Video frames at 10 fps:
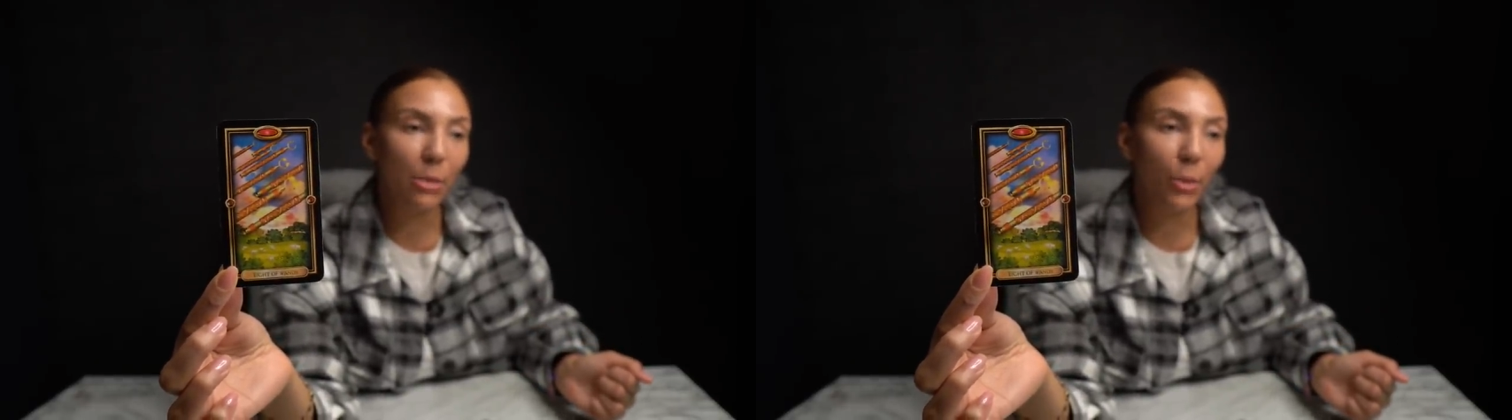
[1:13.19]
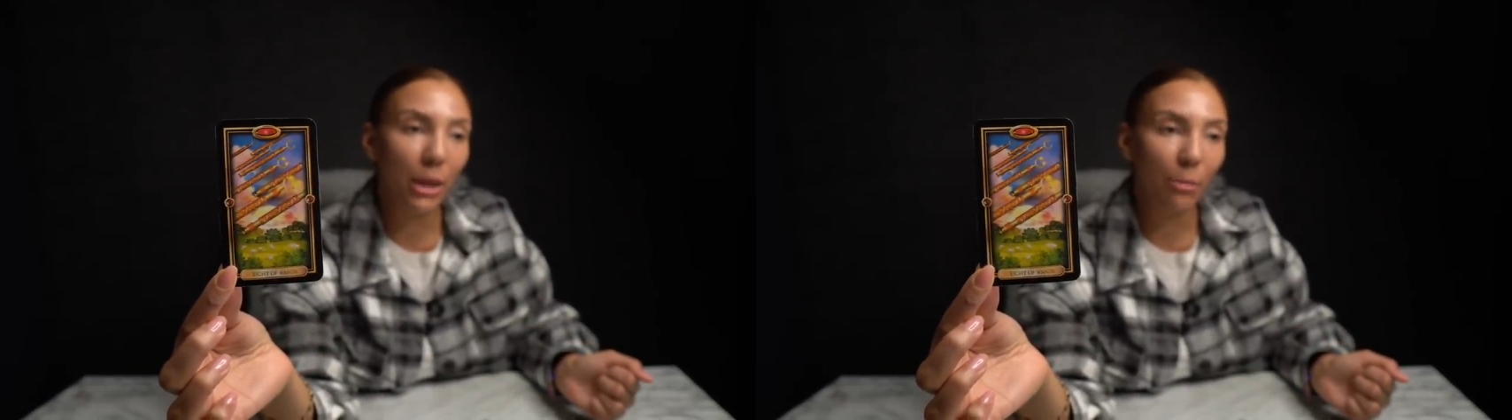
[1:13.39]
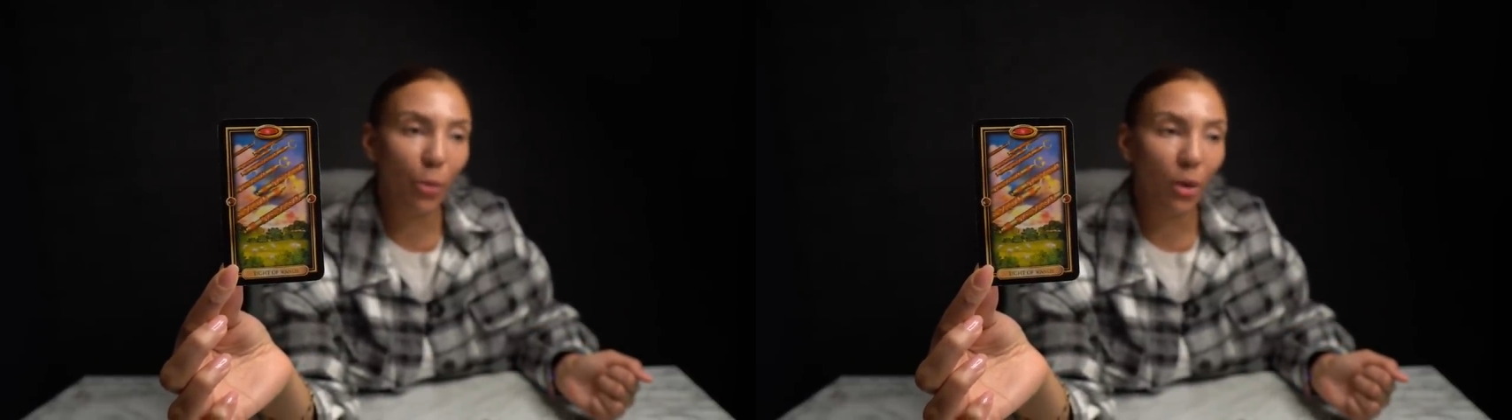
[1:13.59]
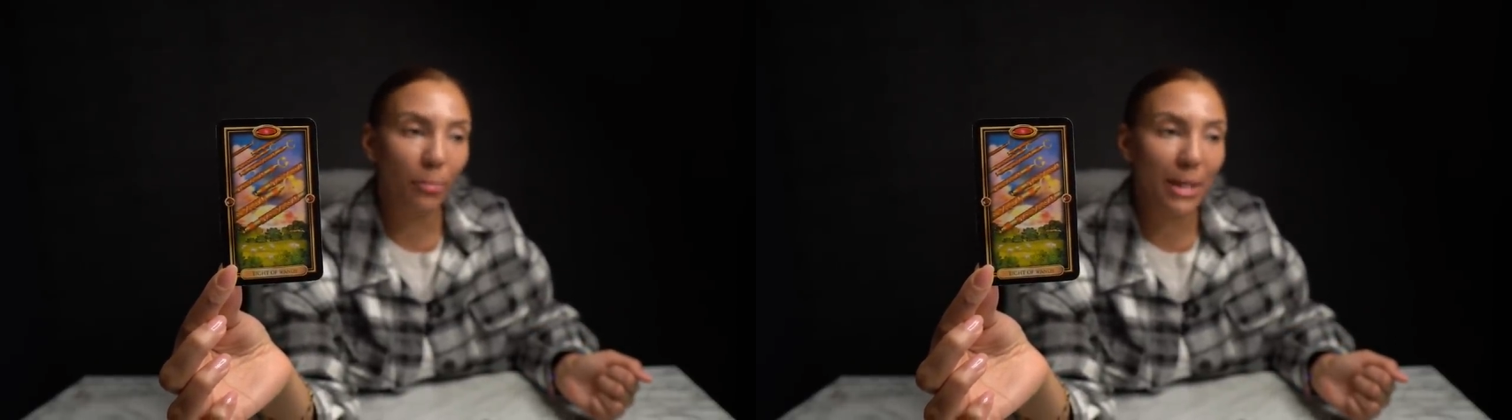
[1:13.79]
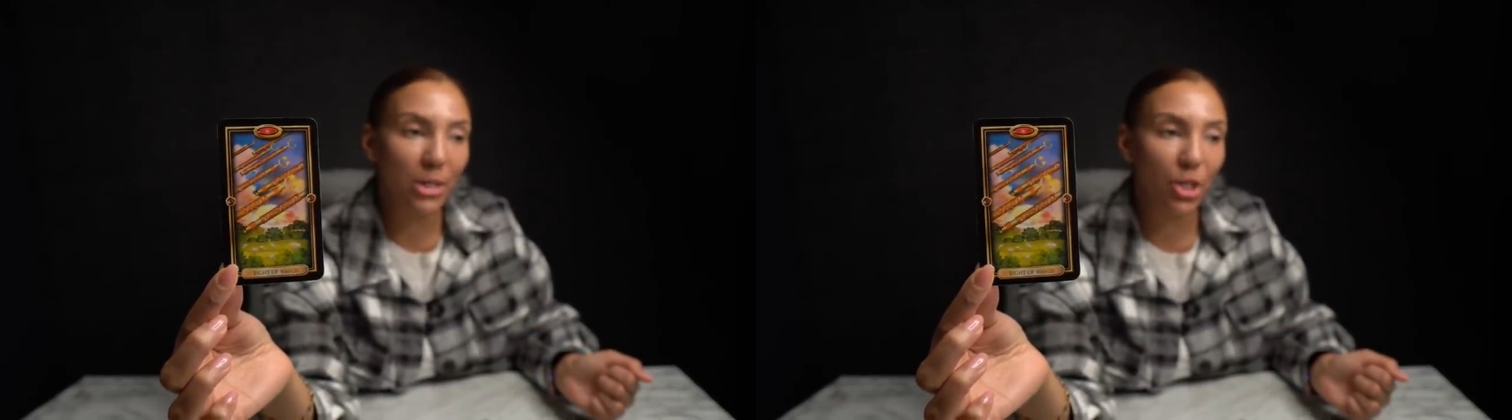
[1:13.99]
what the
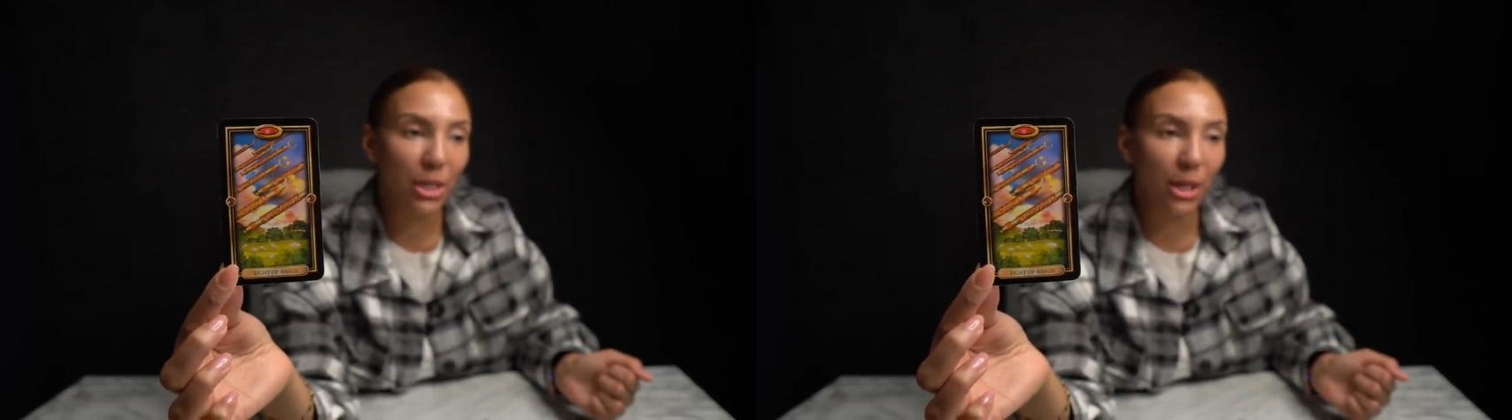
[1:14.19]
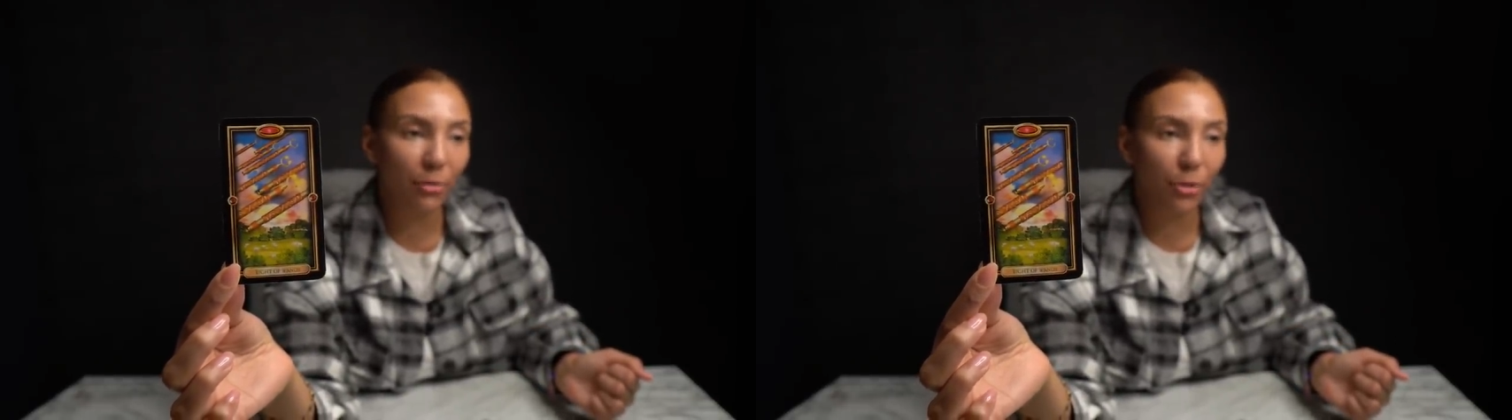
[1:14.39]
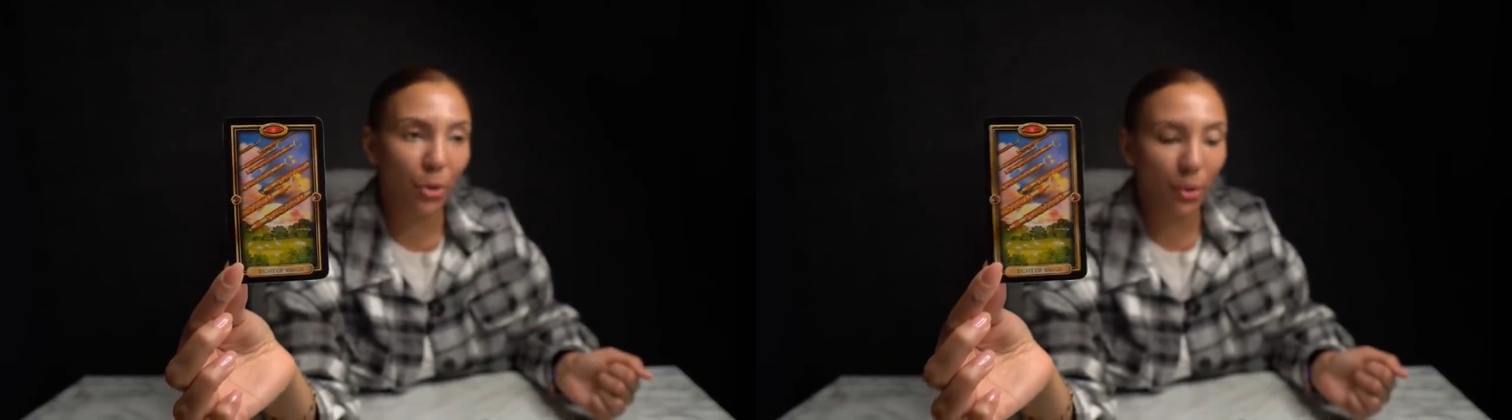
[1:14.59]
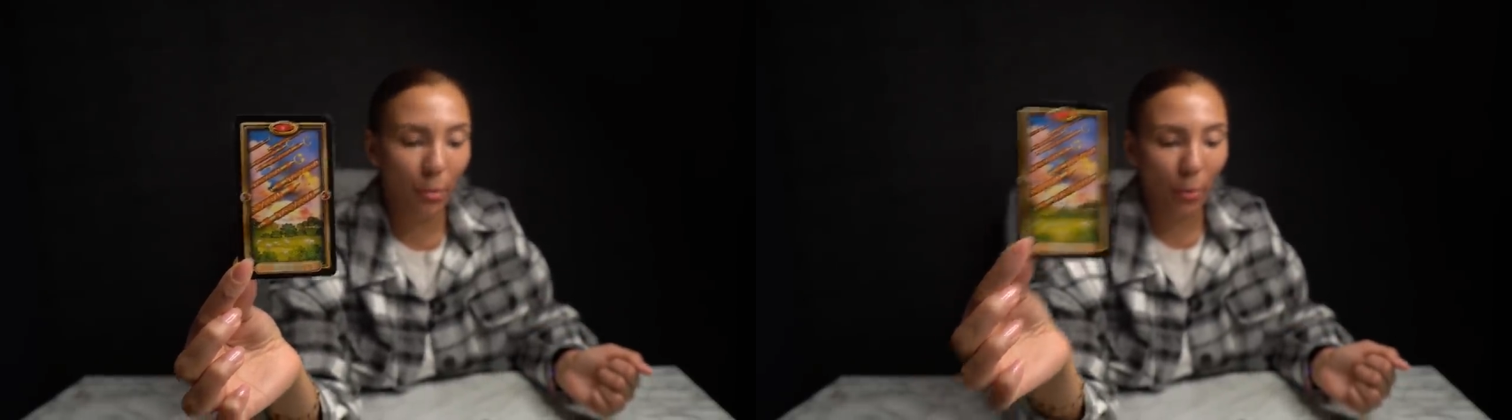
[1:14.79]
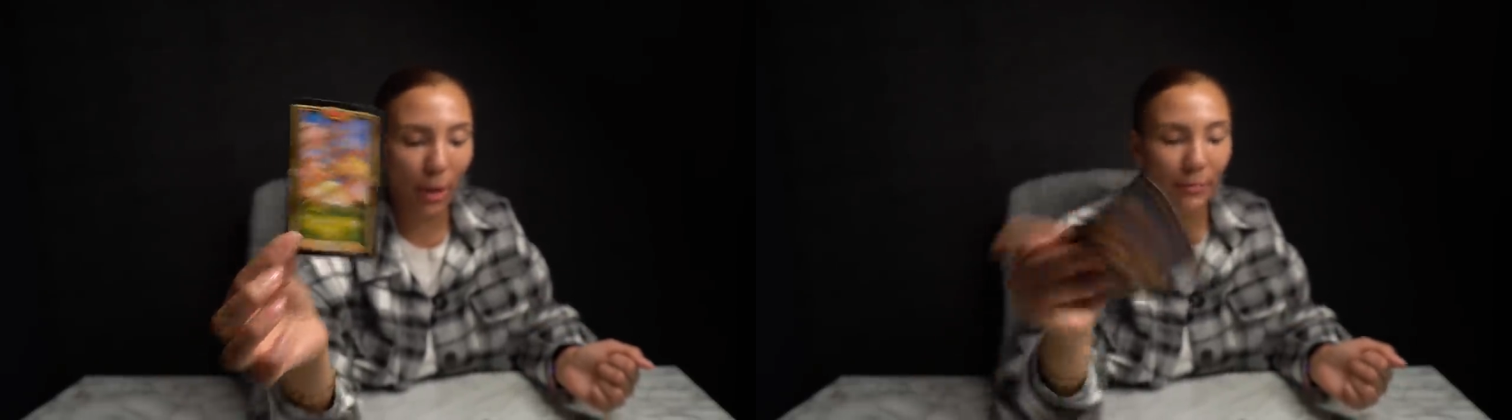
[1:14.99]
important message is here for you in a
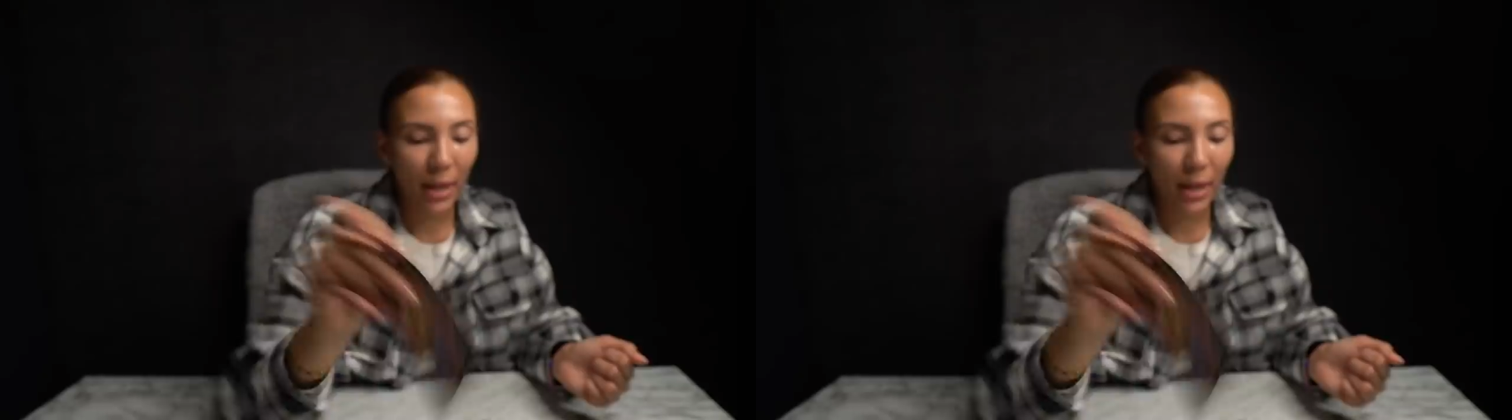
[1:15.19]
moment.